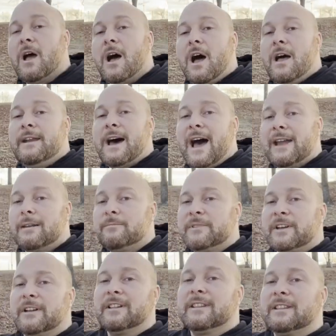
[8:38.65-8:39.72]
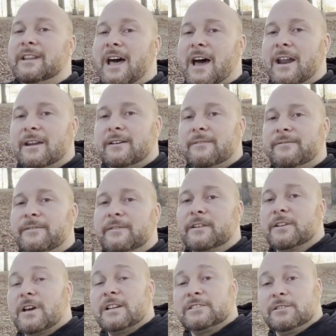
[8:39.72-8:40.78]
An item that a lot of
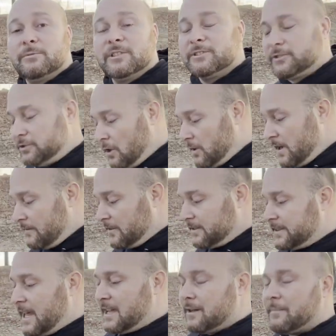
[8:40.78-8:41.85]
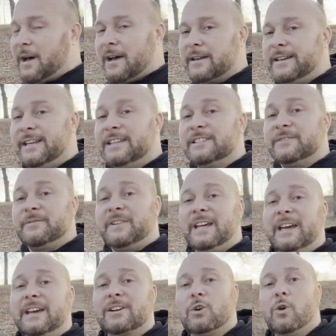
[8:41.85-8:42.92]
customers don't ever think about is
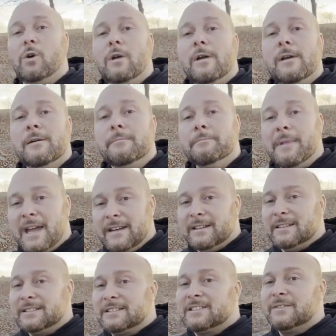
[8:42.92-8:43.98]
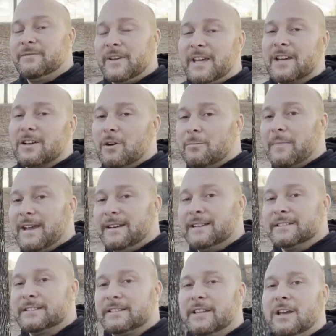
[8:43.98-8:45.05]
vehicle maintenance.
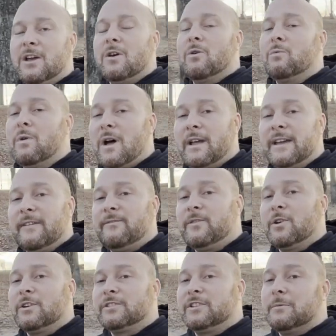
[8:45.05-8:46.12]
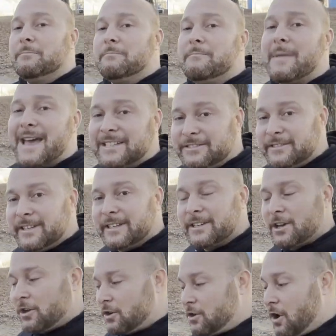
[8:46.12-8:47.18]
Well, if you're a domestic
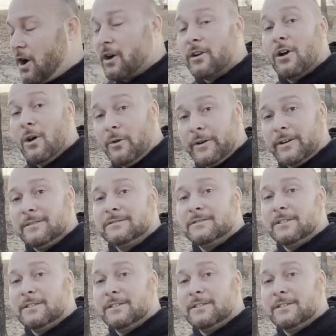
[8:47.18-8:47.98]
car owner,